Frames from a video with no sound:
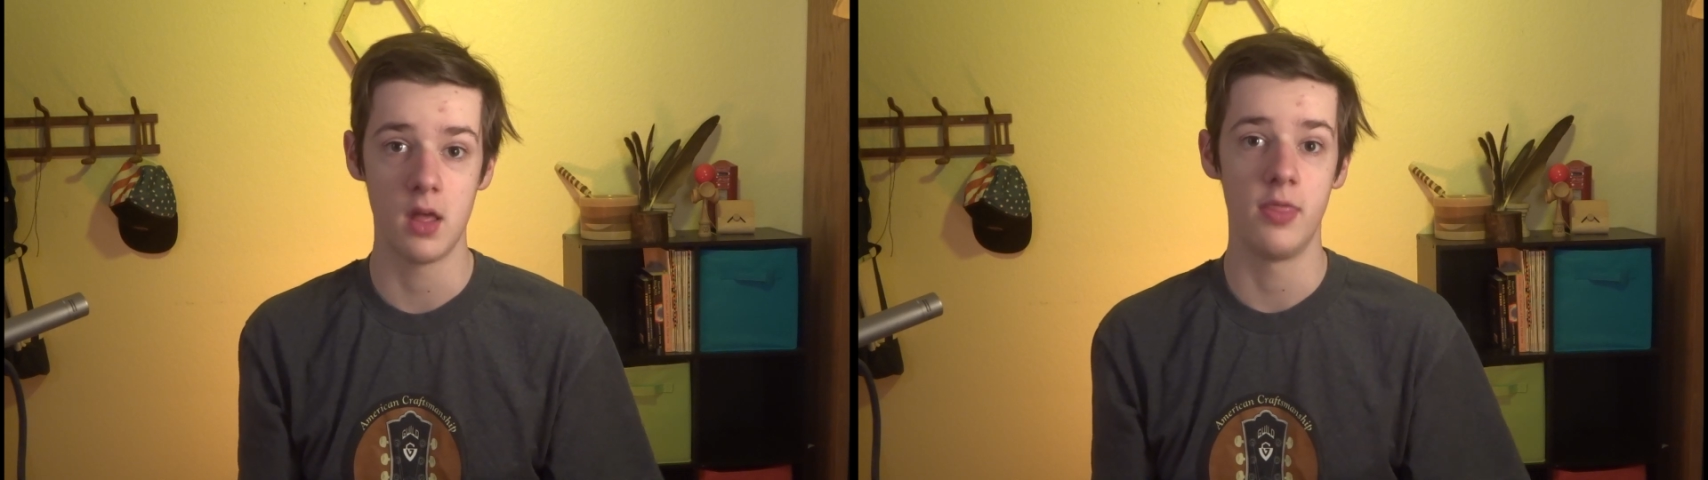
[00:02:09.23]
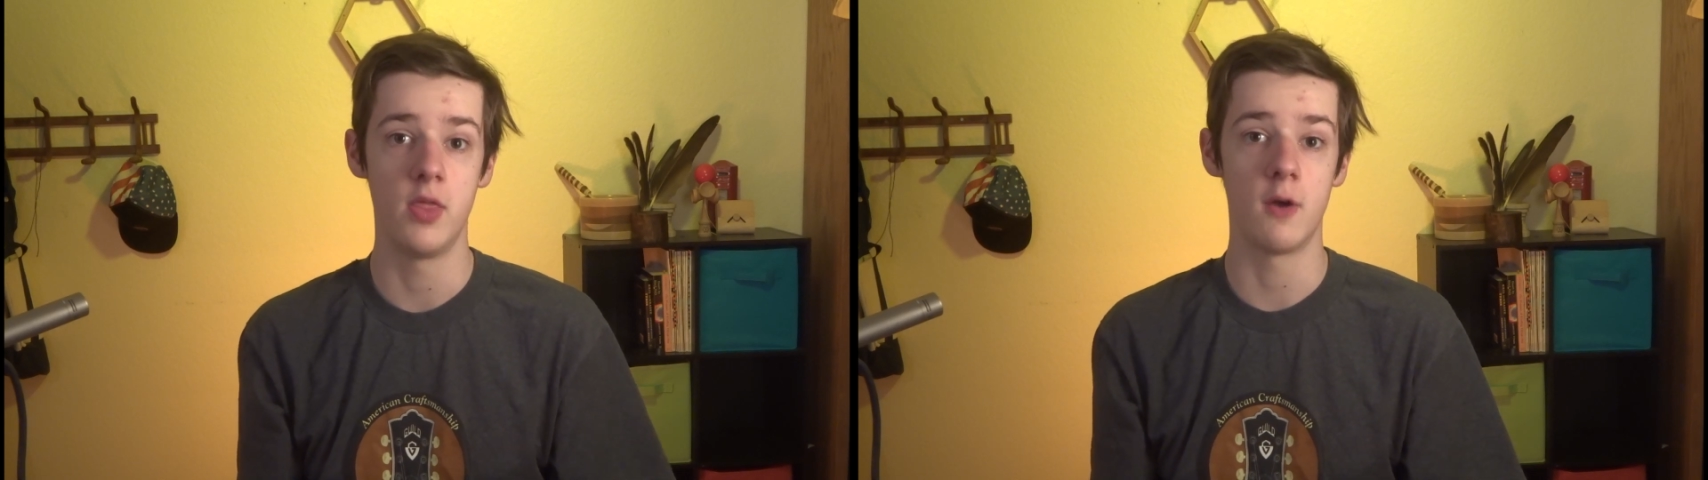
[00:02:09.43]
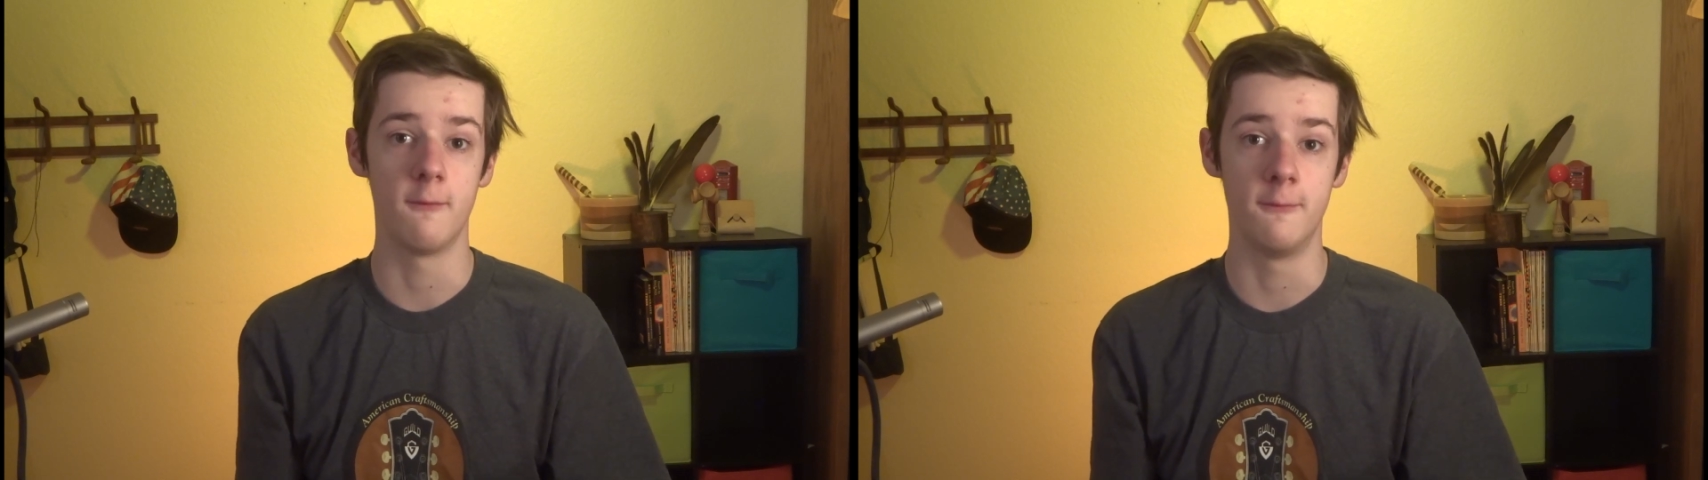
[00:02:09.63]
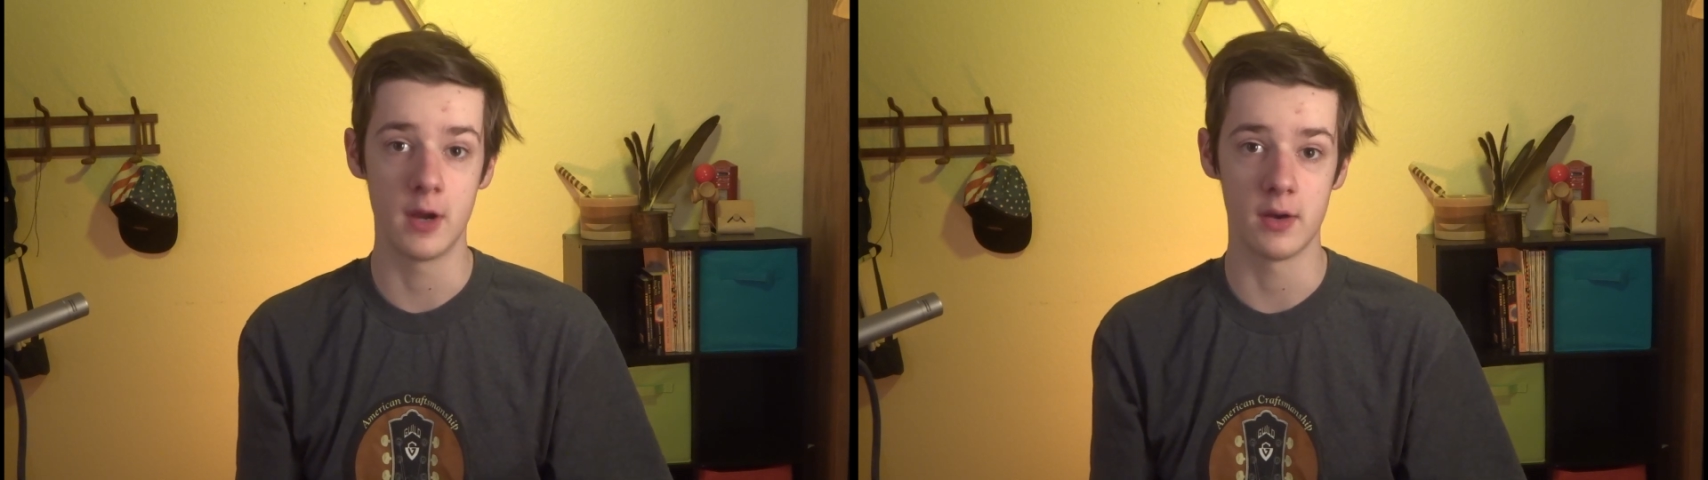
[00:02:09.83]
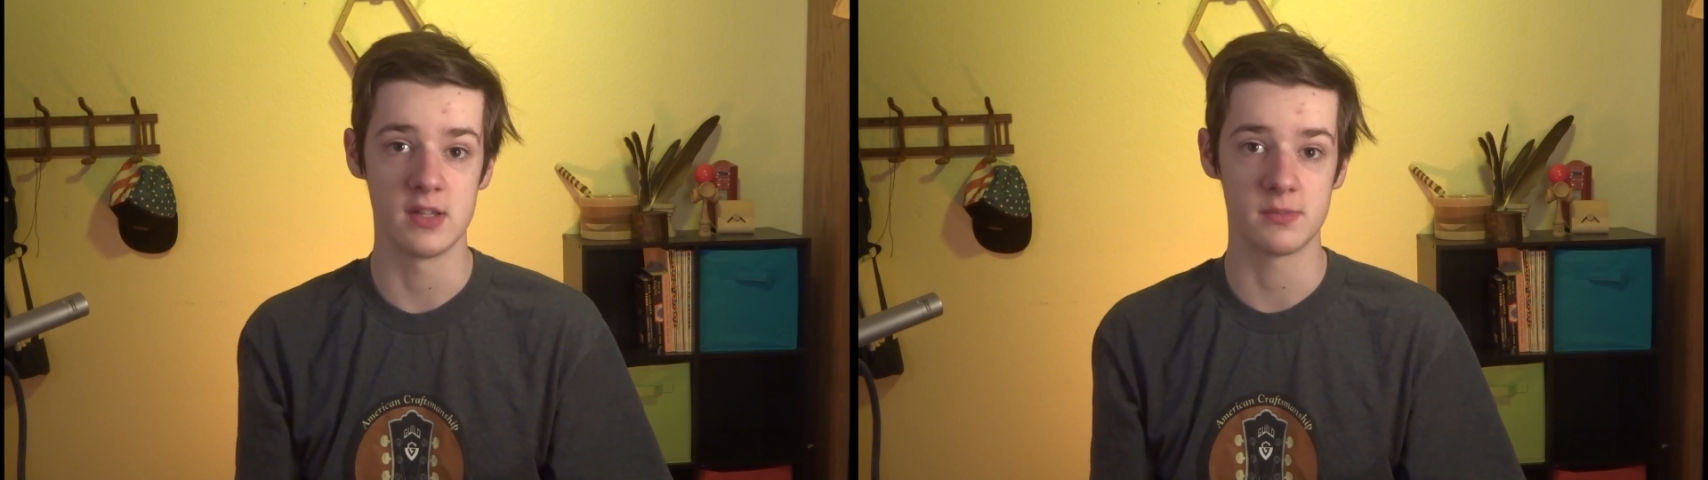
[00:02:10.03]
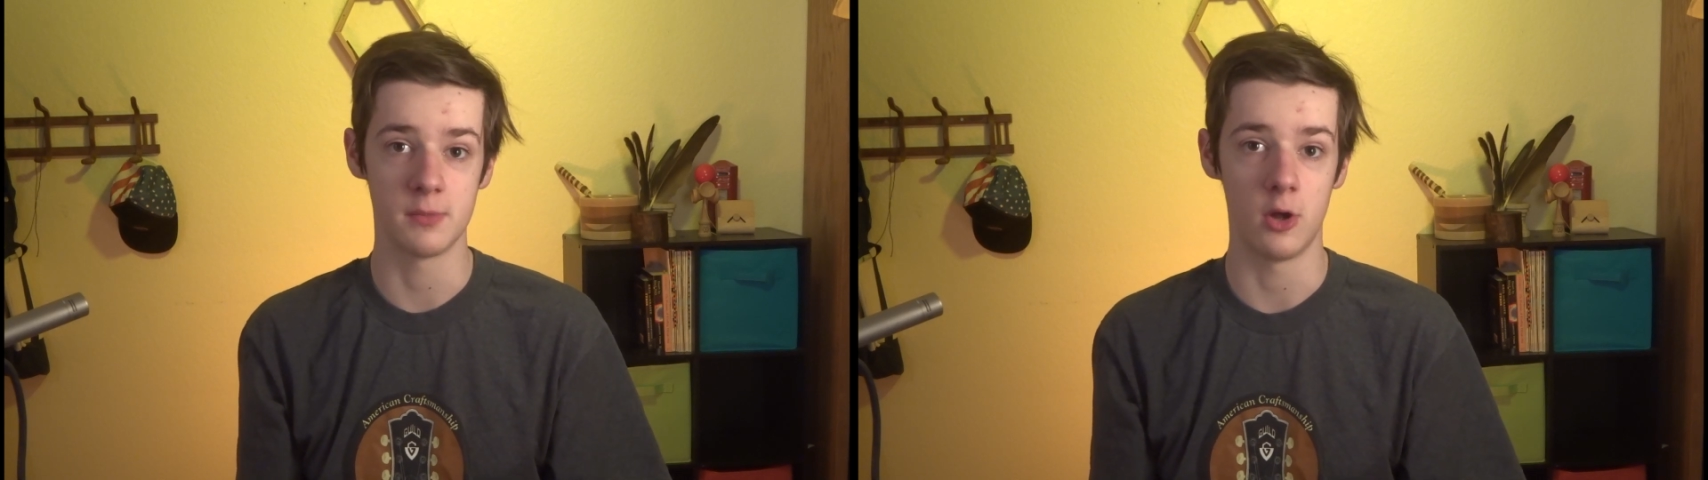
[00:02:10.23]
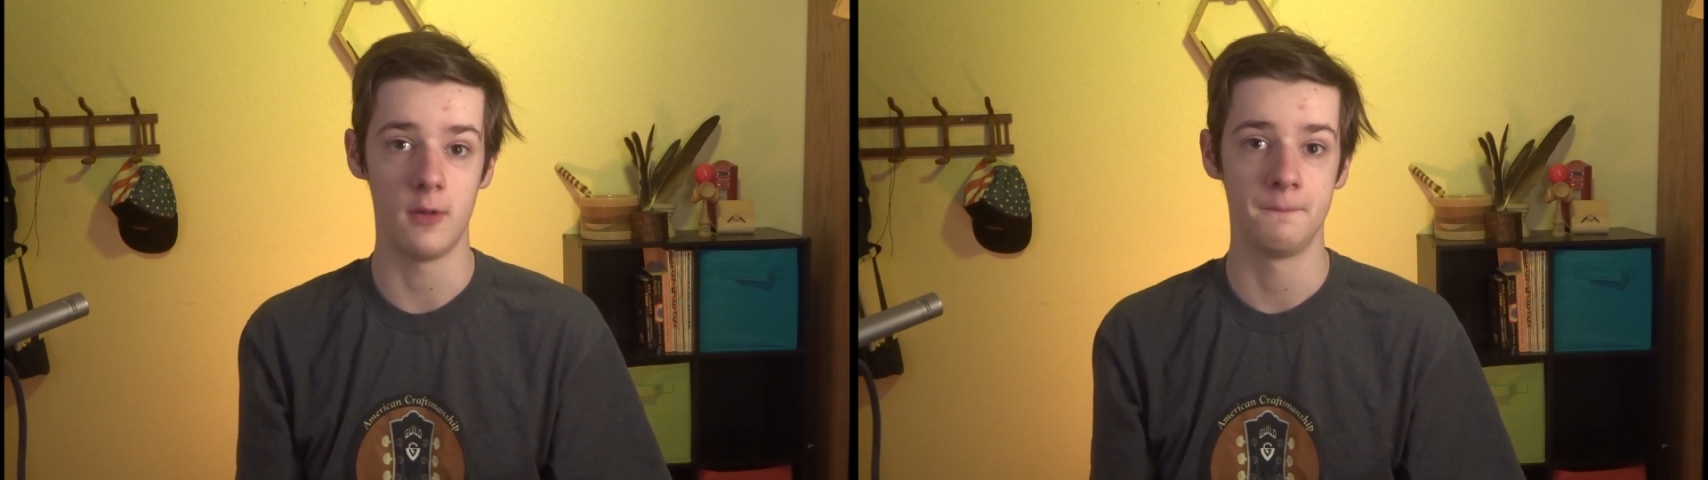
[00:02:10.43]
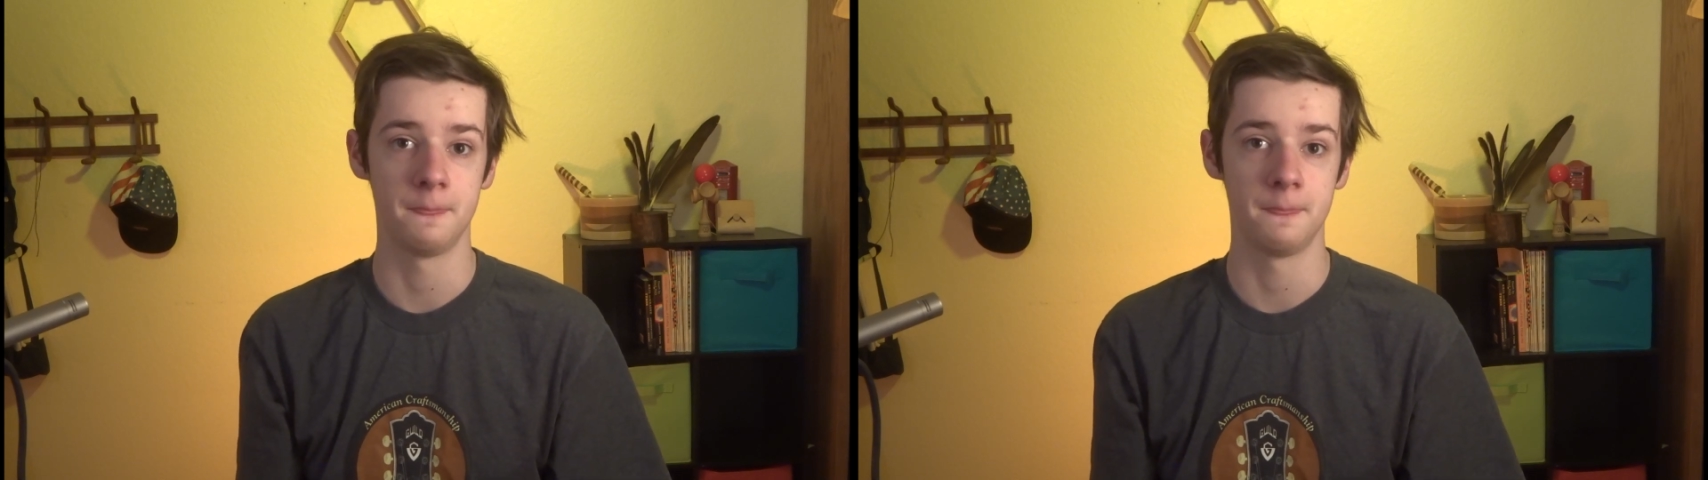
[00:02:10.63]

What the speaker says: They're very small.